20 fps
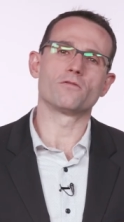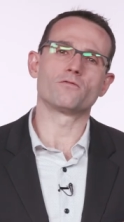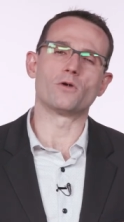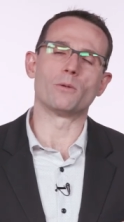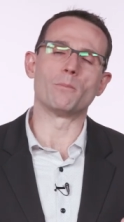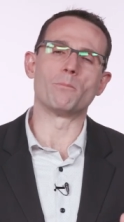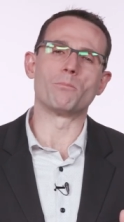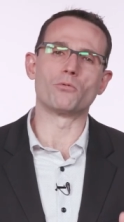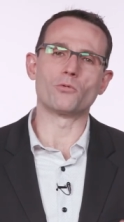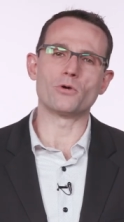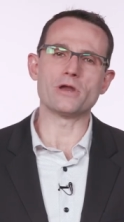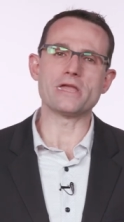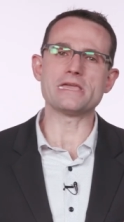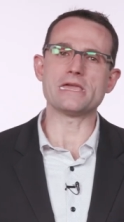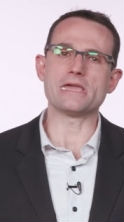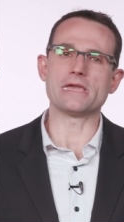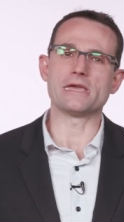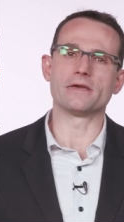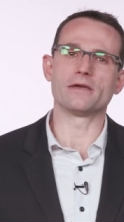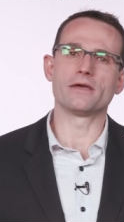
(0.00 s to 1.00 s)
from
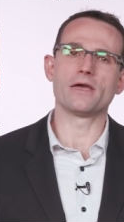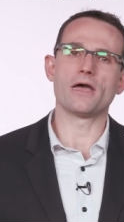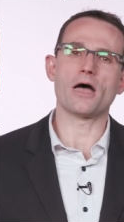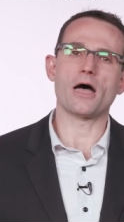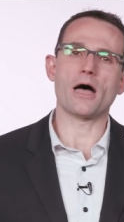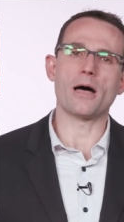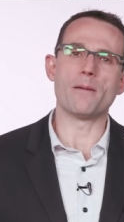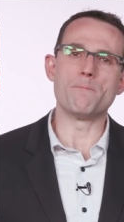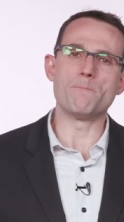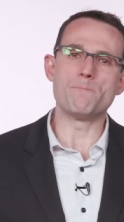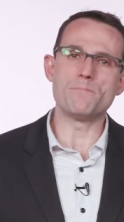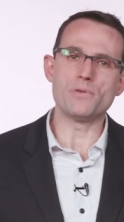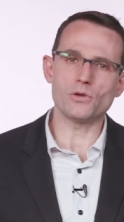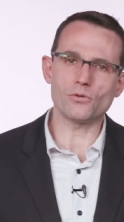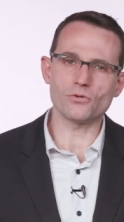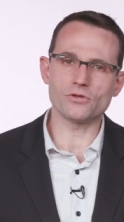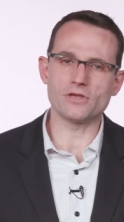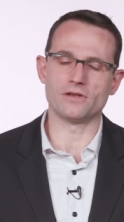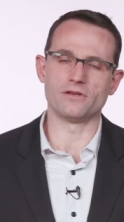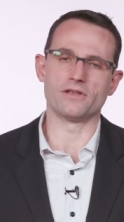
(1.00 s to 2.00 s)
bringing a
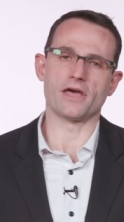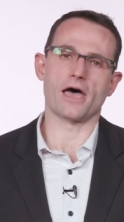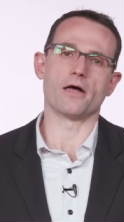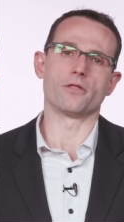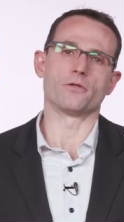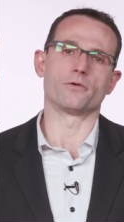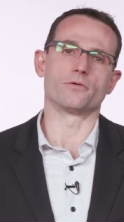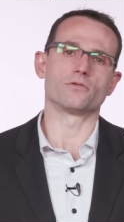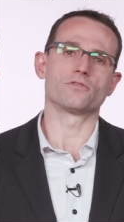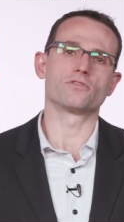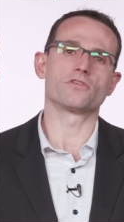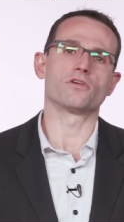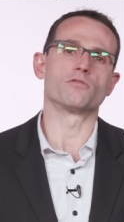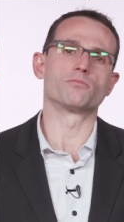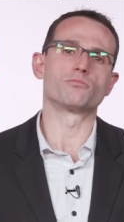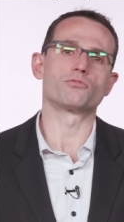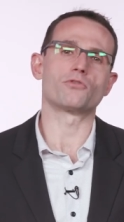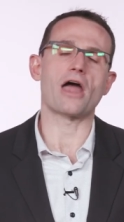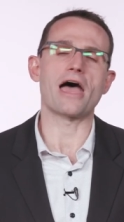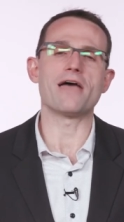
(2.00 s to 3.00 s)
billion dollars
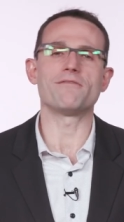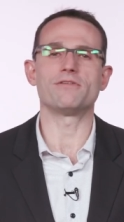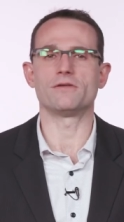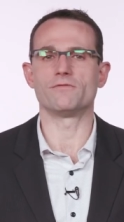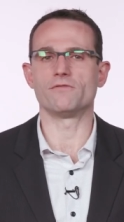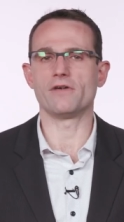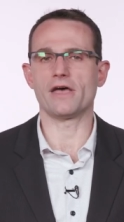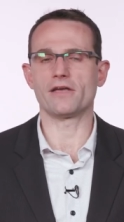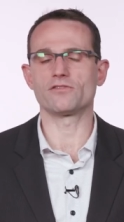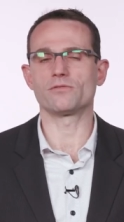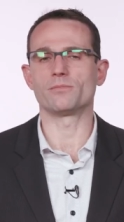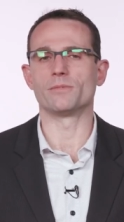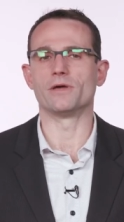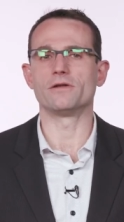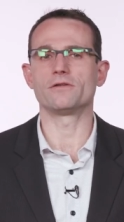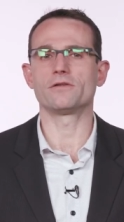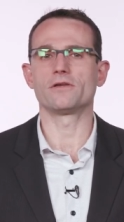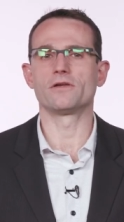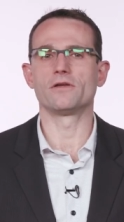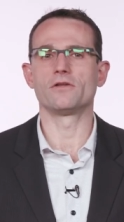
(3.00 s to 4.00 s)
of private
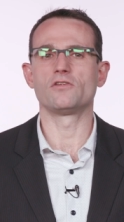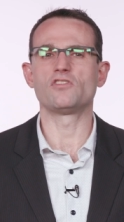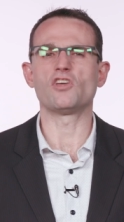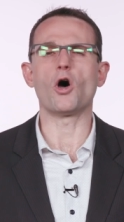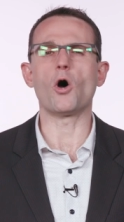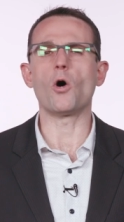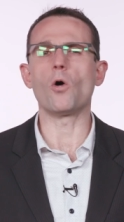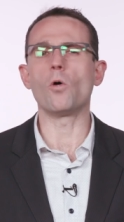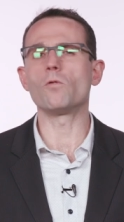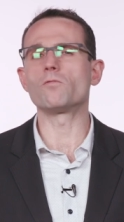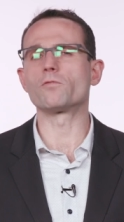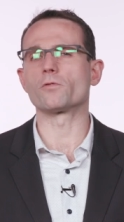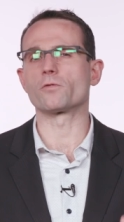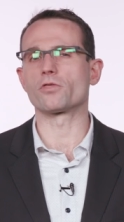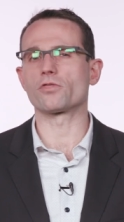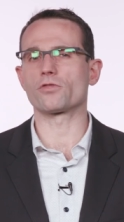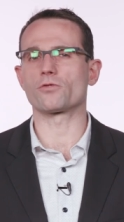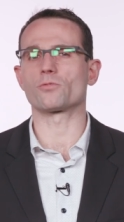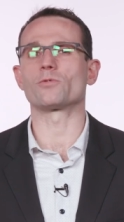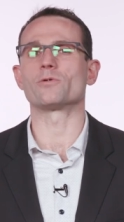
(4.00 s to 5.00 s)
investment to over
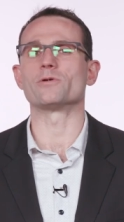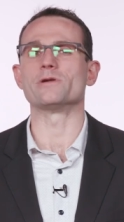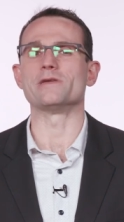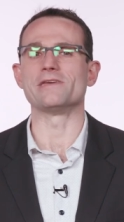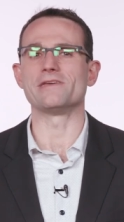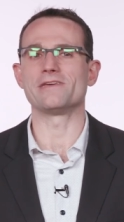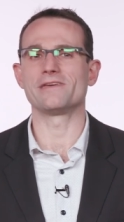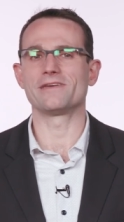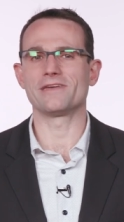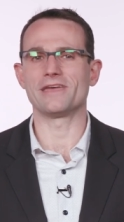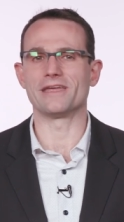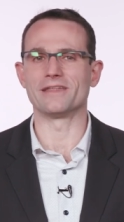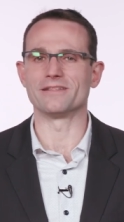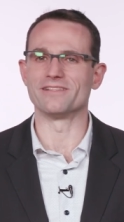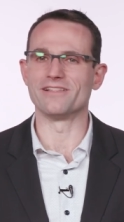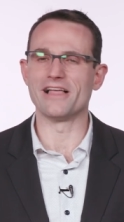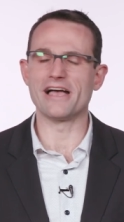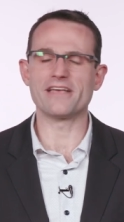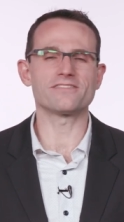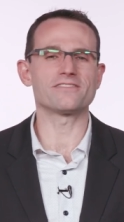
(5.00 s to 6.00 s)
three
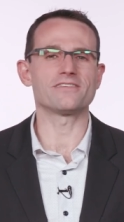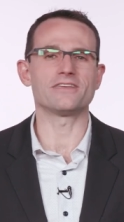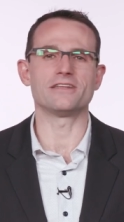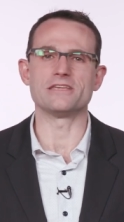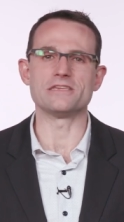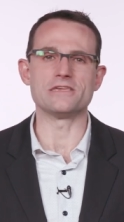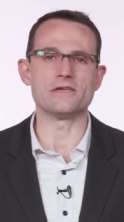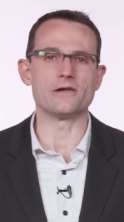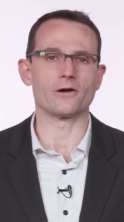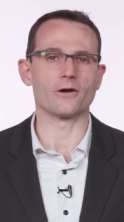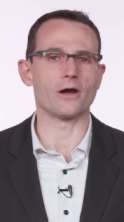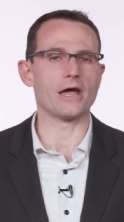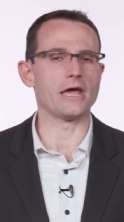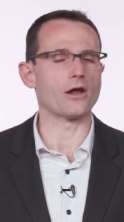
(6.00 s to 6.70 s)
in less than a year.